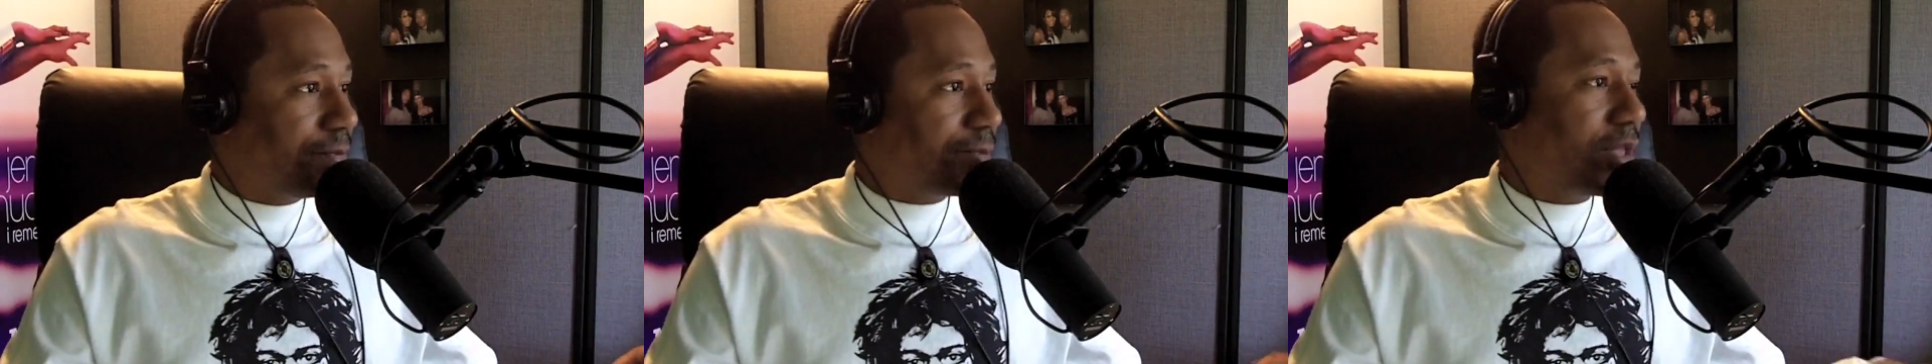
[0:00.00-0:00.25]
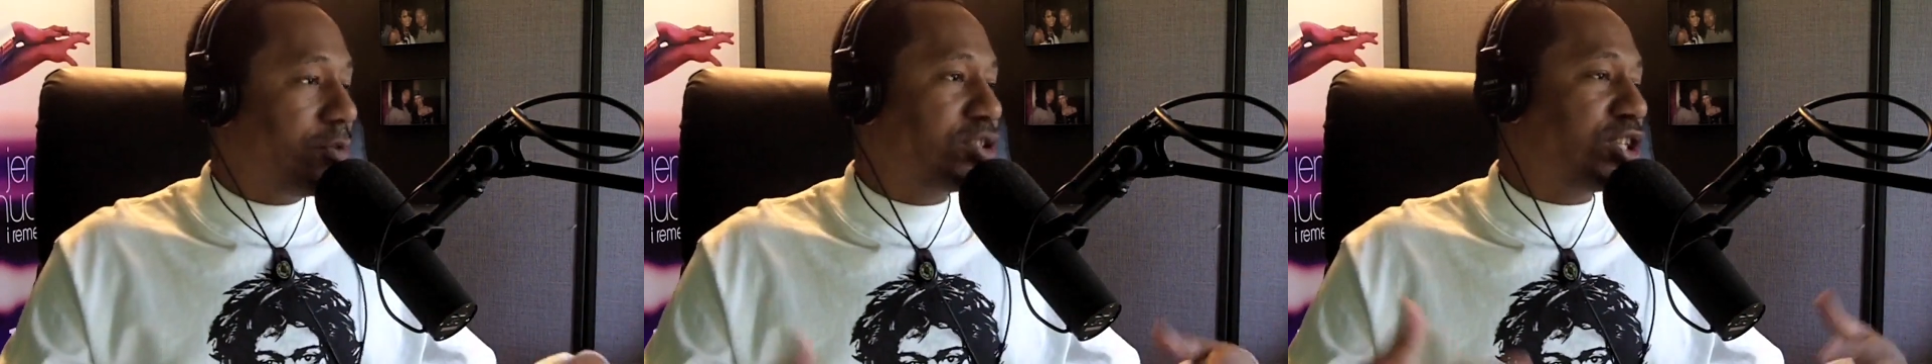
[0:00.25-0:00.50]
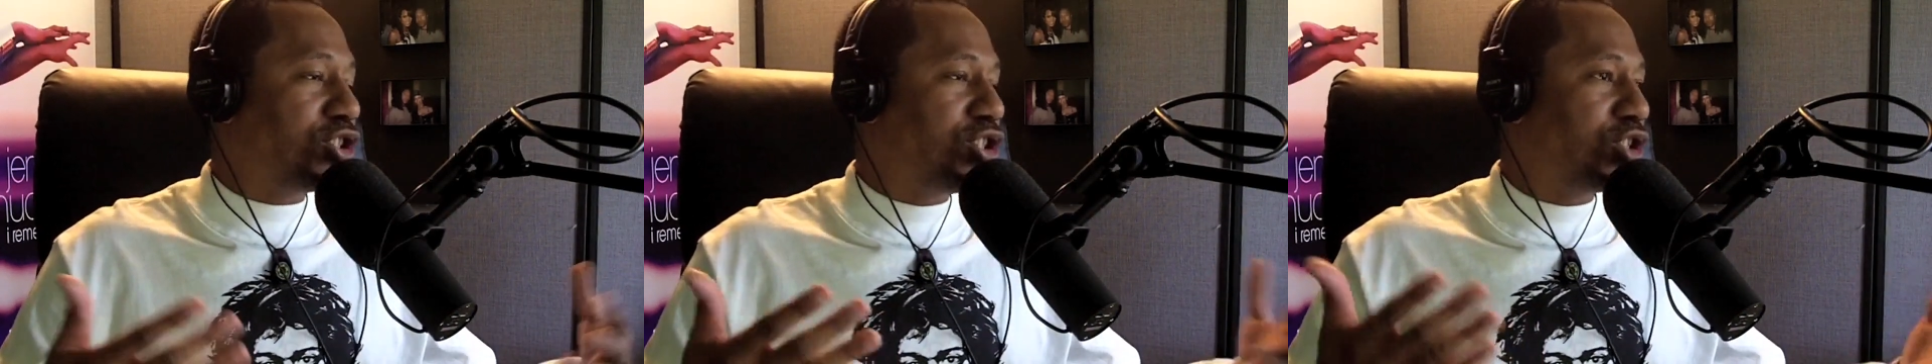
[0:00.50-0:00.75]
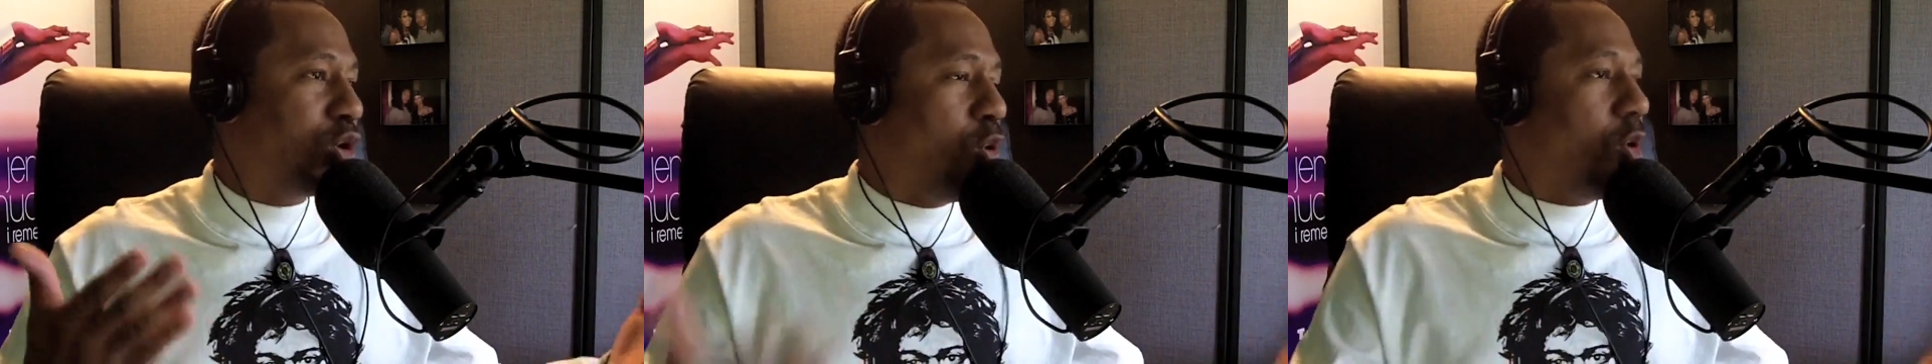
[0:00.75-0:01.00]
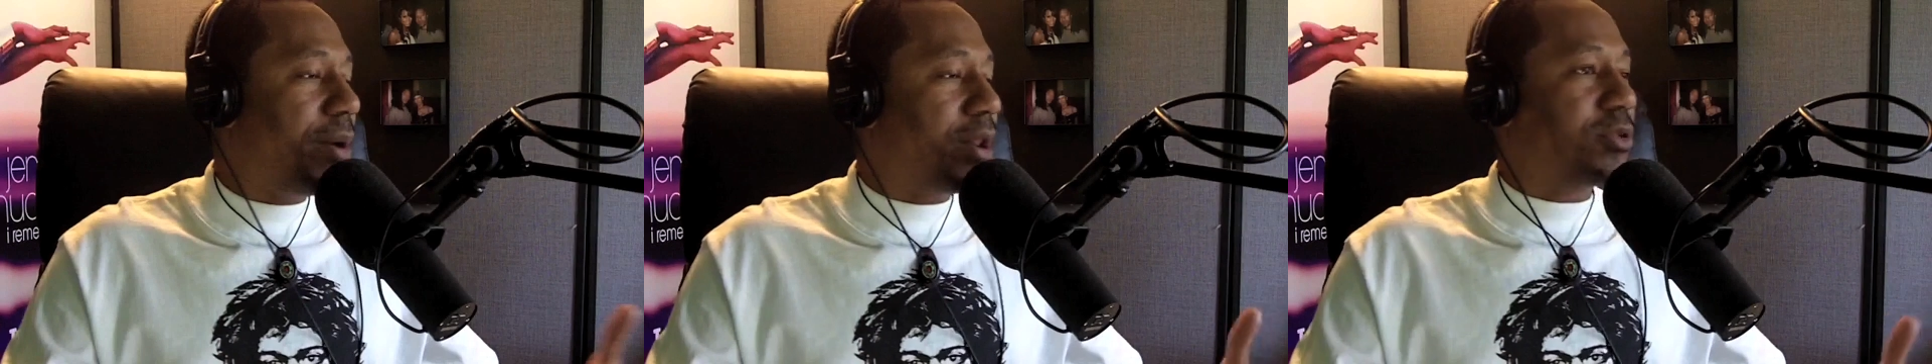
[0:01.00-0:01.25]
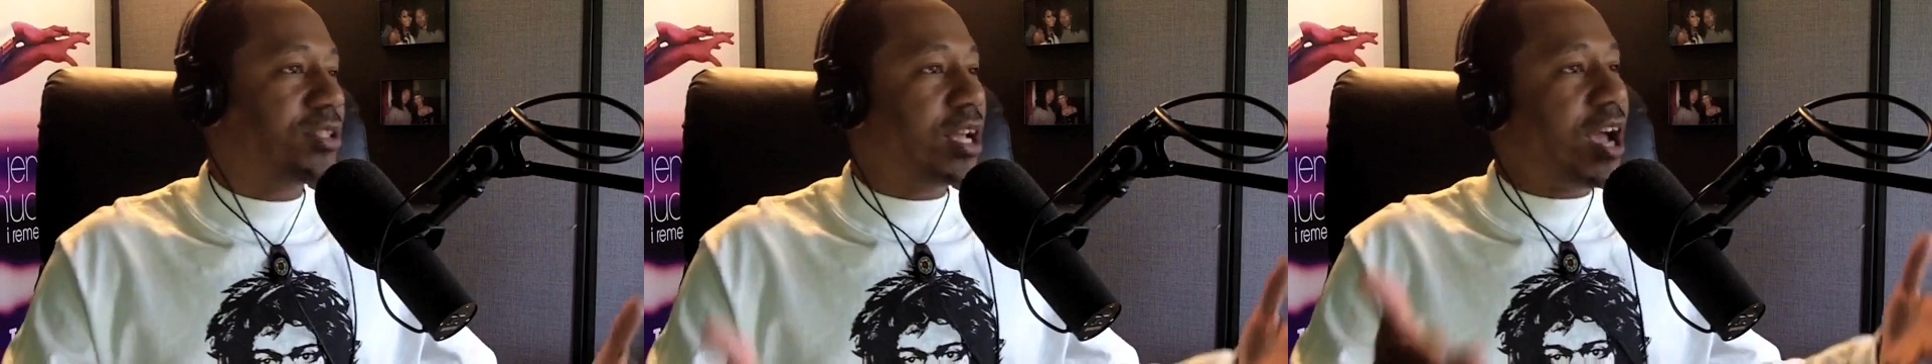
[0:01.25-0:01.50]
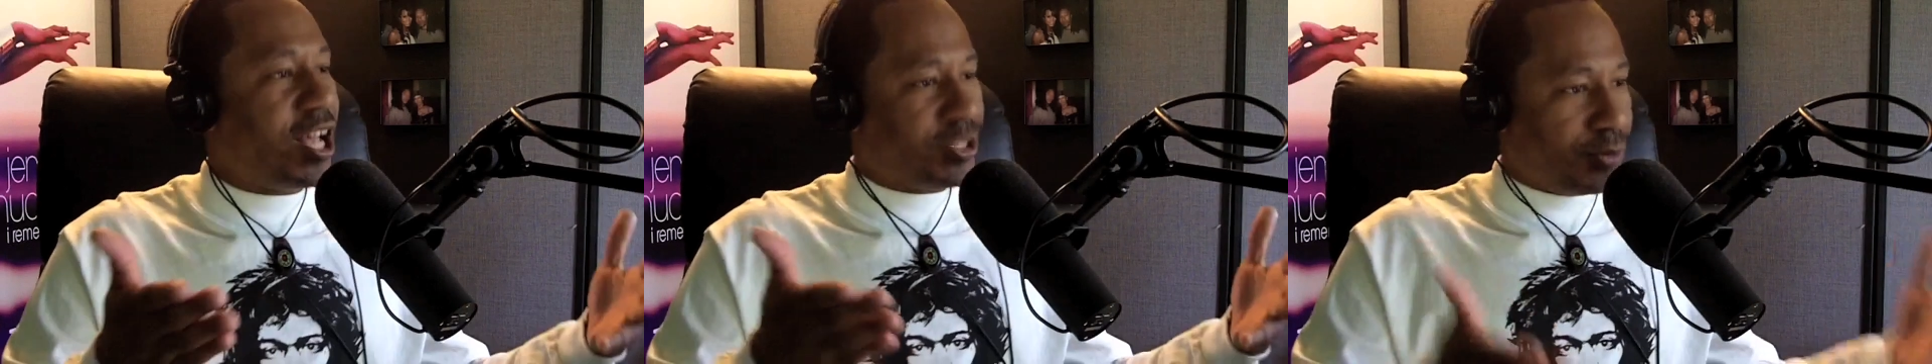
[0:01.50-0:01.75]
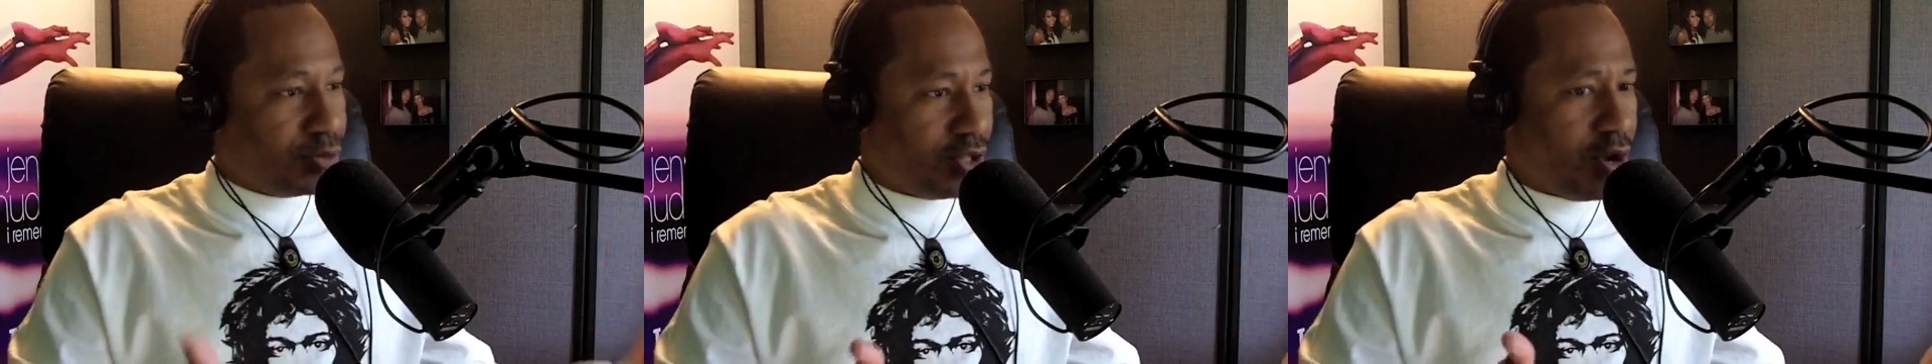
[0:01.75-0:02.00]
It was a school, but it was a
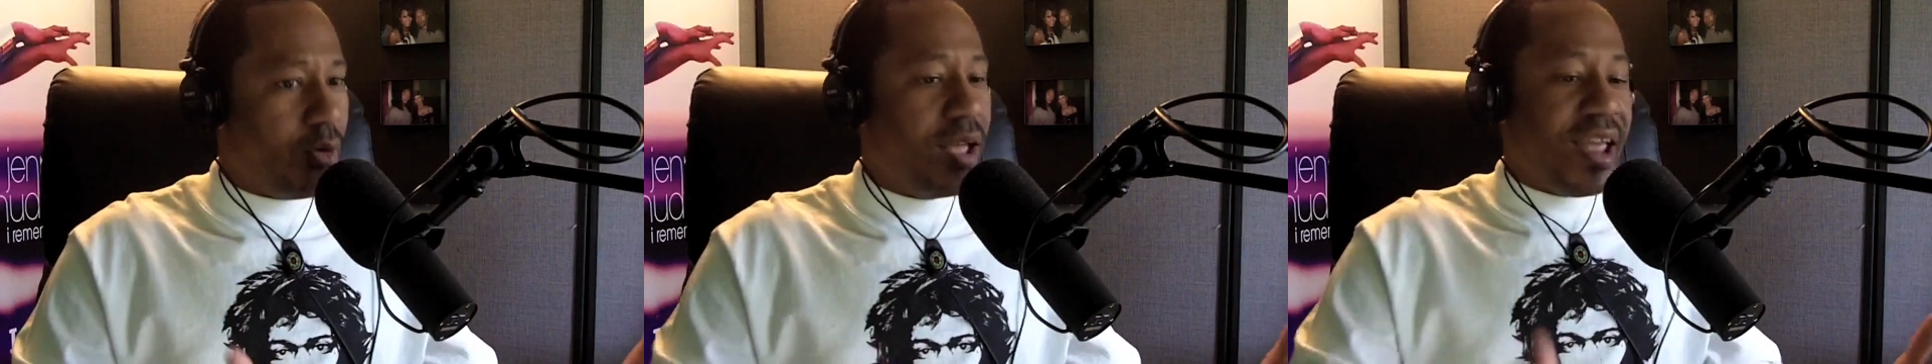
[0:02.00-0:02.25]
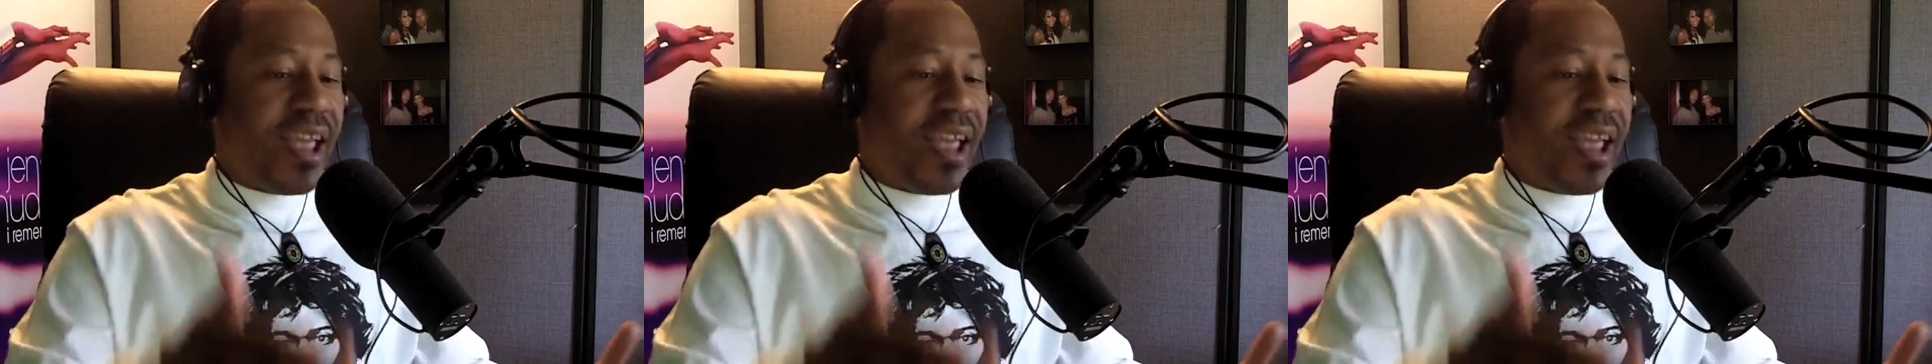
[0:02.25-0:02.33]
gospel show.